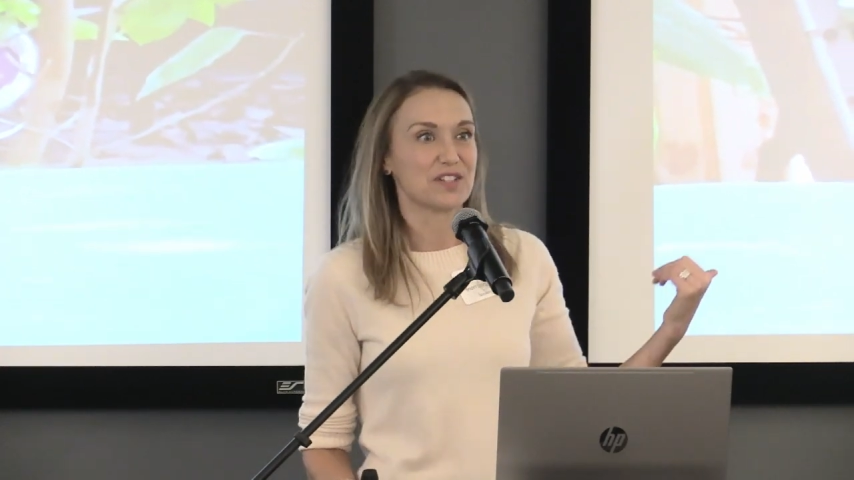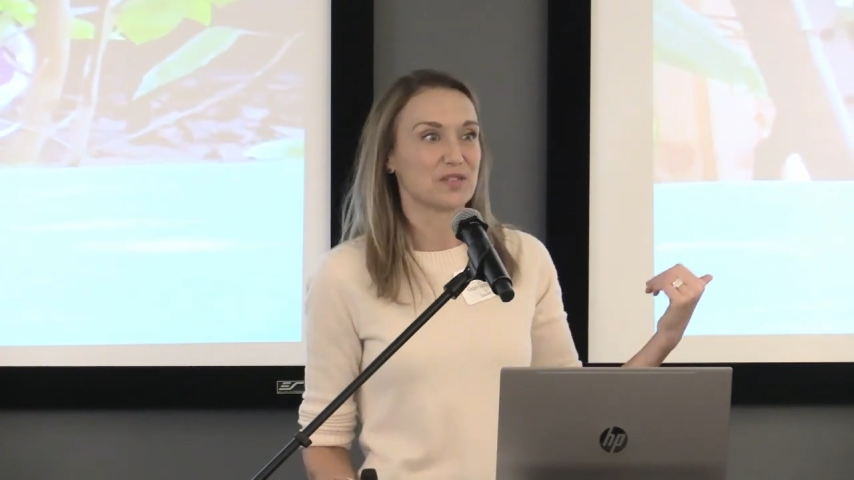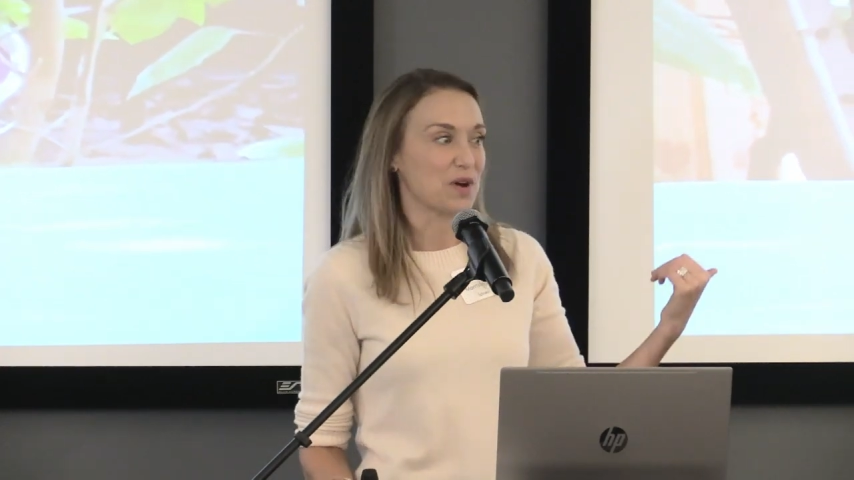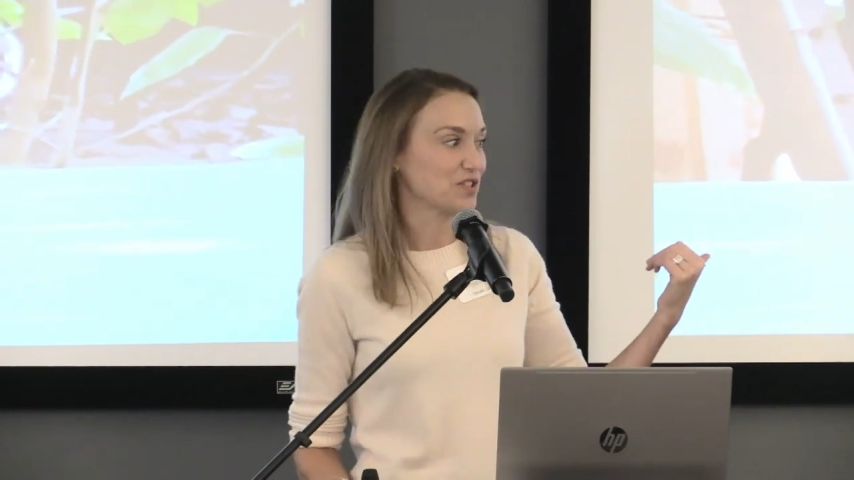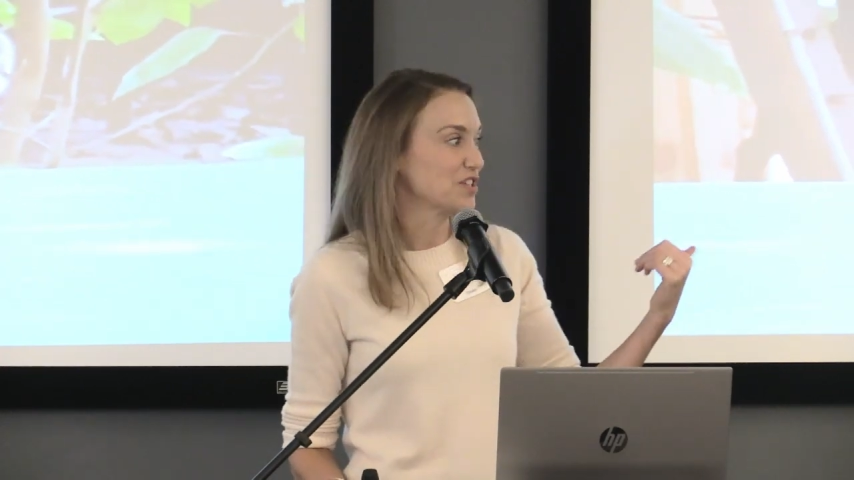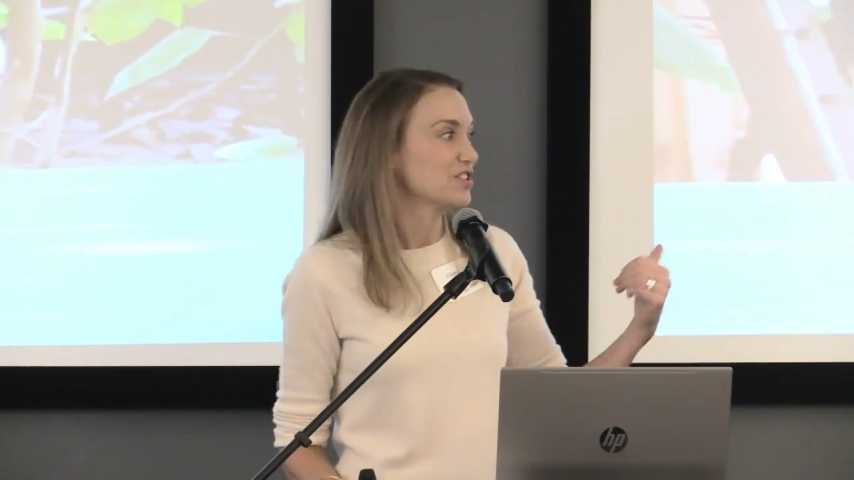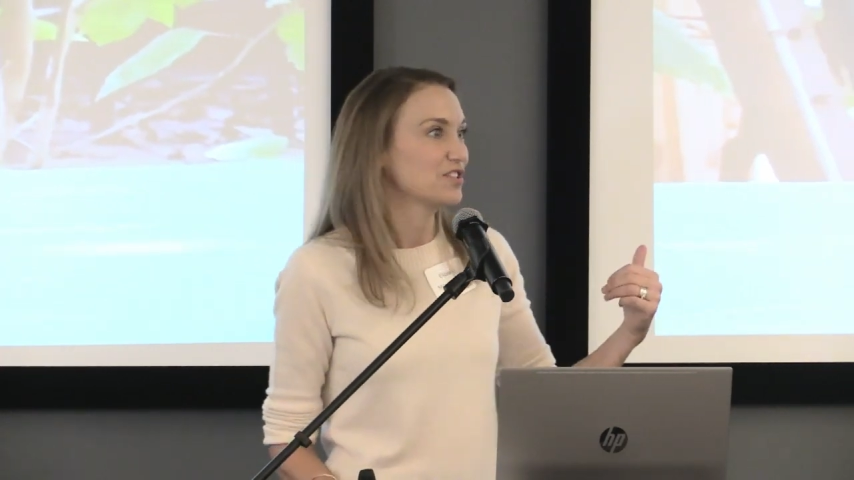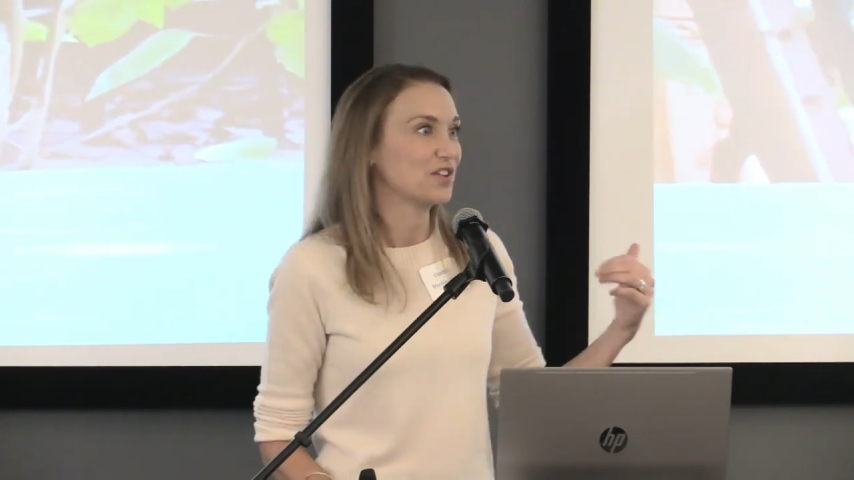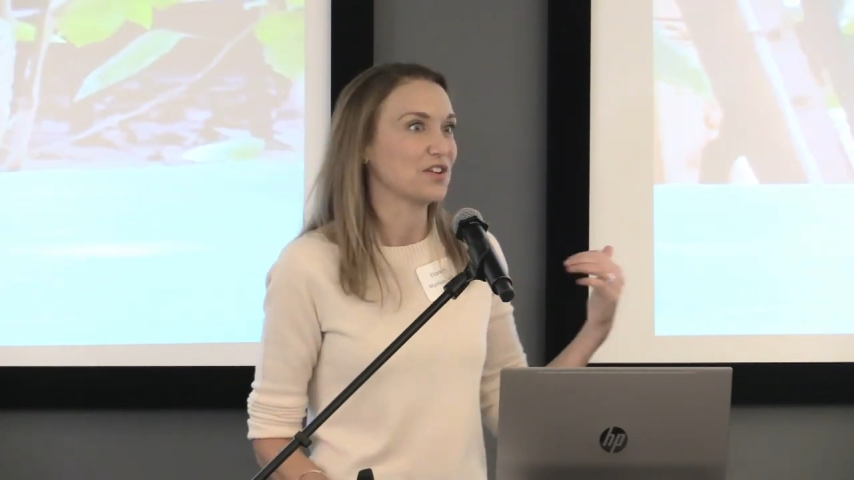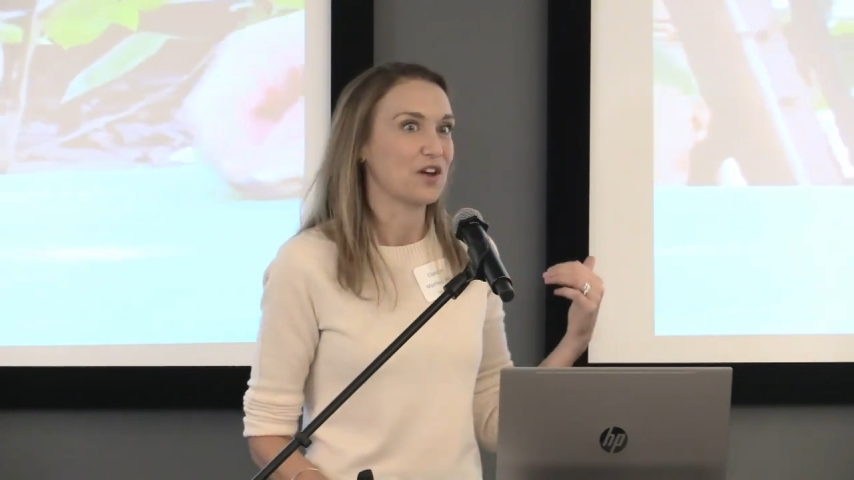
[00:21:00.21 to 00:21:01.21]
this question,
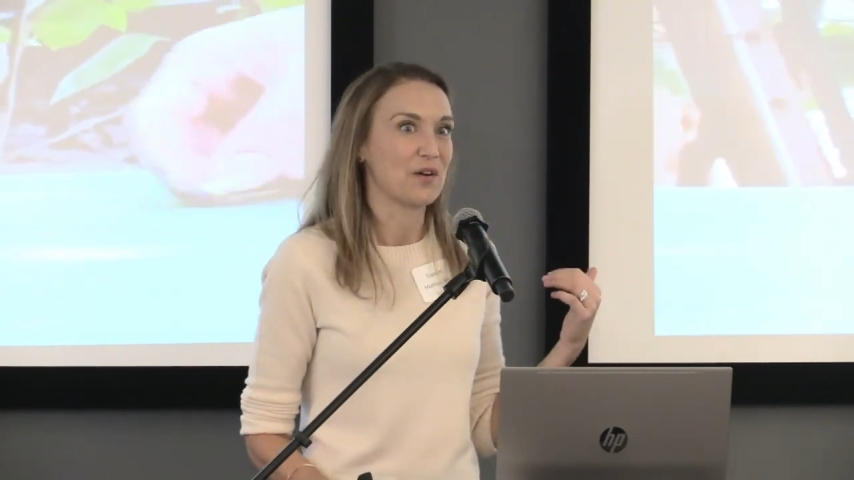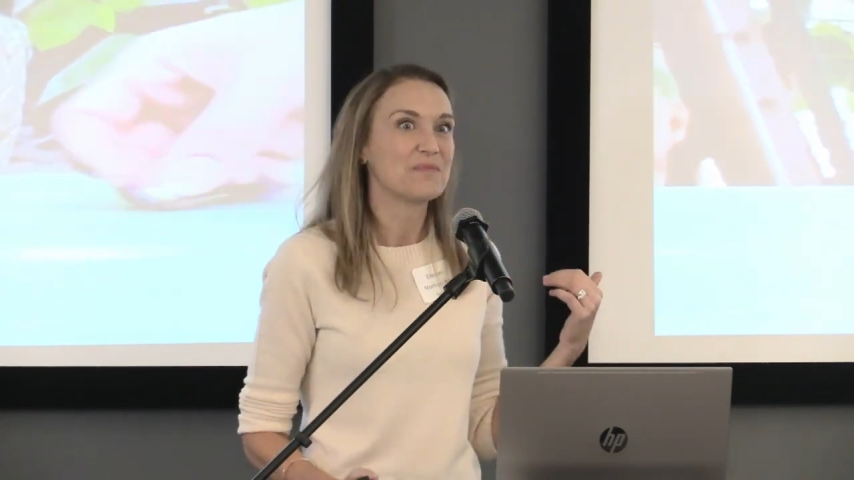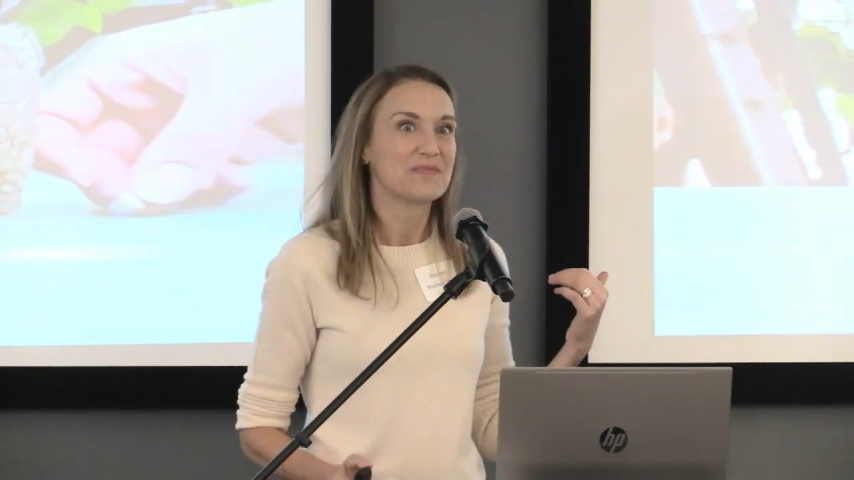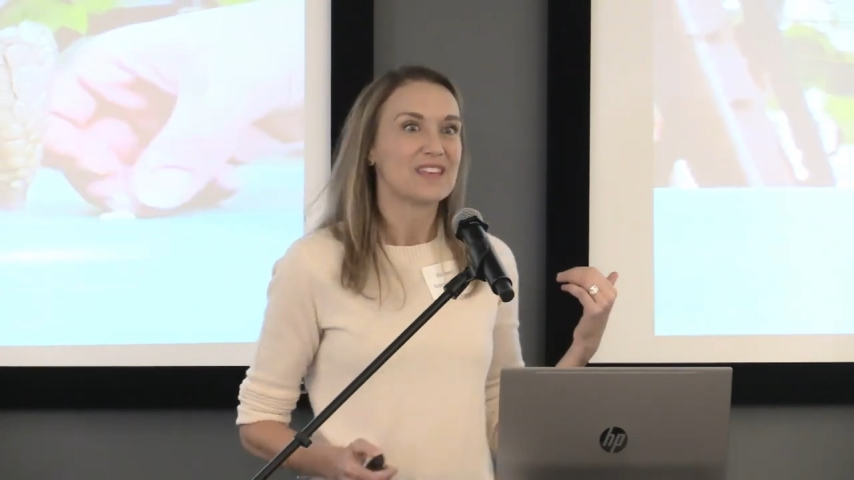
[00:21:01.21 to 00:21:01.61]
just so you know.